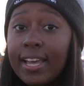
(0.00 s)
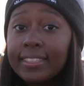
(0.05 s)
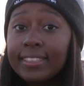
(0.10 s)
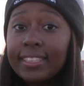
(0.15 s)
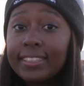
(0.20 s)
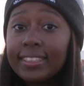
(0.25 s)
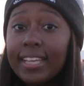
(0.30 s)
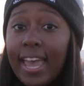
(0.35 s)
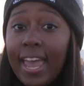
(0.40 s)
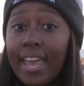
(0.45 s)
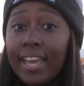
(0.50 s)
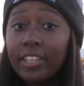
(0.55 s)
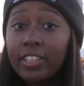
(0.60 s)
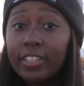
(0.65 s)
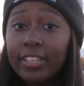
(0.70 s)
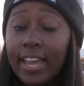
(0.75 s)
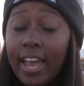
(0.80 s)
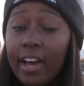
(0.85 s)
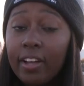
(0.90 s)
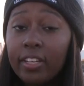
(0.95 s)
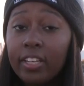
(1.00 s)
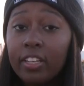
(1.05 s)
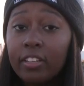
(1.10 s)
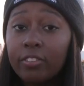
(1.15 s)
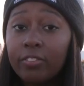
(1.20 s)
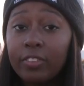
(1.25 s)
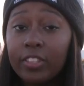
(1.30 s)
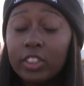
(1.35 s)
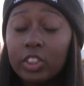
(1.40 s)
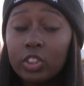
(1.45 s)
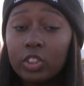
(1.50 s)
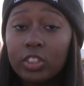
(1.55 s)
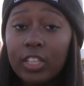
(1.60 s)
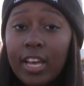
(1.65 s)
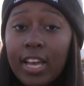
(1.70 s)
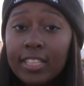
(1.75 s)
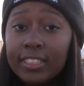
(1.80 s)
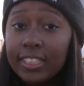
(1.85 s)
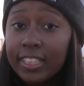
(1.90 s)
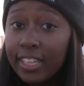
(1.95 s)
to Taylor County officials
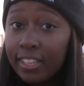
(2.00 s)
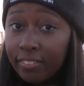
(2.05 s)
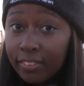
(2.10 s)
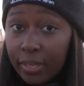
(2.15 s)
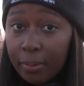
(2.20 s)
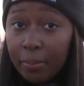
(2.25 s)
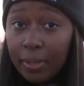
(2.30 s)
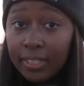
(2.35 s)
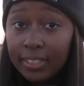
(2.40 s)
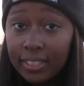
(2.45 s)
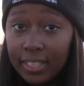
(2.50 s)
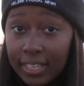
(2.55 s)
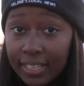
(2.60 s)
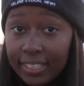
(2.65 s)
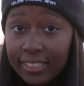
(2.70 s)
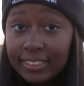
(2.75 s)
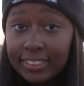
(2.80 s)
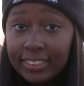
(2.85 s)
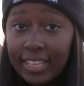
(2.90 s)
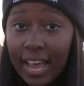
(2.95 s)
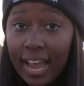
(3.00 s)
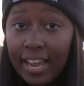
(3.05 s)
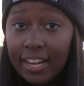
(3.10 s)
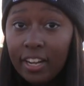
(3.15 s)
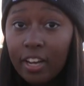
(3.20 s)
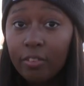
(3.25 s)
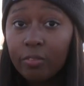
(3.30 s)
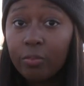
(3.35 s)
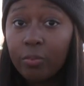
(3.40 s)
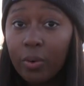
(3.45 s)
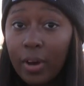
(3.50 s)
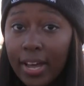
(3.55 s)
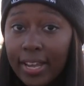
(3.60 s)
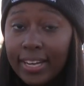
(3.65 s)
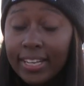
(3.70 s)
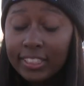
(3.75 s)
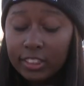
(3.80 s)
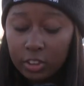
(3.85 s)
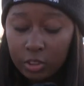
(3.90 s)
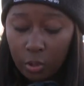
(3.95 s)
to give them a look inside of
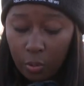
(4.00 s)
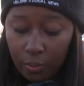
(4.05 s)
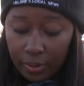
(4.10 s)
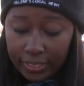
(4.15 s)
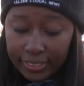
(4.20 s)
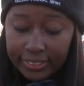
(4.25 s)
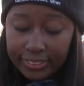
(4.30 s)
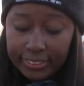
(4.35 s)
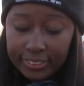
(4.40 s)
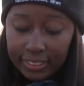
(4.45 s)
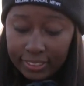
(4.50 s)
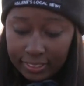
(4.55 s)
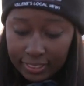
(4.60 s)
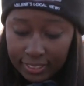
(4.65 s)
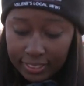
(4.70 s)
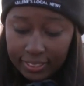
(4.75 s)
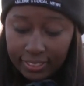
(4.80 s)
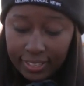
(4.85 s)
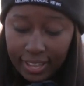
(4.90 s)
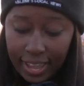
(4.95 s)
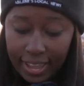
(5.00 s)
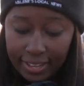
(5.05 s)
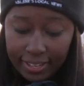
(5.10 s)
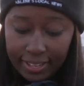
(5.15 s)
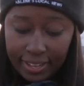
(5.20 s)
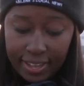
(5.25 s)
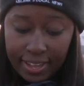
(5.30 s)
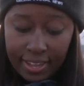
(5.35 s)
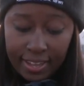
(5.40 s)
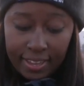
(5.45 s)
what it's going to look like.